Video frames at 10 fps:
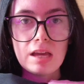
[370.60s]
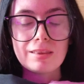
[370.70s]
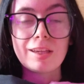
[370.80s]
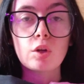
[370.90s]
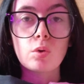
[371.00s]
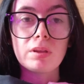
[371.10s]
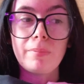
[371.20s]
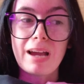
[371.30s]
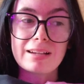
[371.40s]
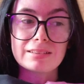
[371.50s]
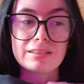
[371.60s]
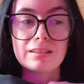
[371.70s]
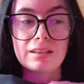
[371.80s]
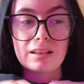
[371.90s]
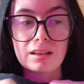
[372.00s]
they can only be added
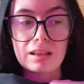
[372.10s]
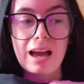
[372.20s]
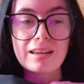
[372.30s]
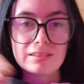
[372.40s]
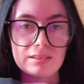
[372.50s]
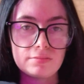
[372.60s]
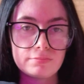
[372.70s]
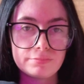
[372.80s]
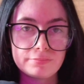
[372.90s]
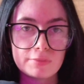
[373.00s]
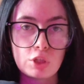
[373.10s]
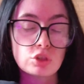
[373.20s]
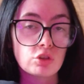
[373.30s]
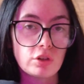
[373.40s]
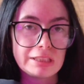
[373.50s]
last because
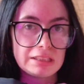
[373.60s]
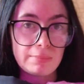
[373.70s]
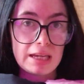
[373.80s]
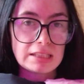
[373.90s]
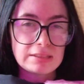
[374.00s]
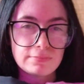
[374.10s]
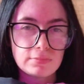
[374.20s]
they're already made.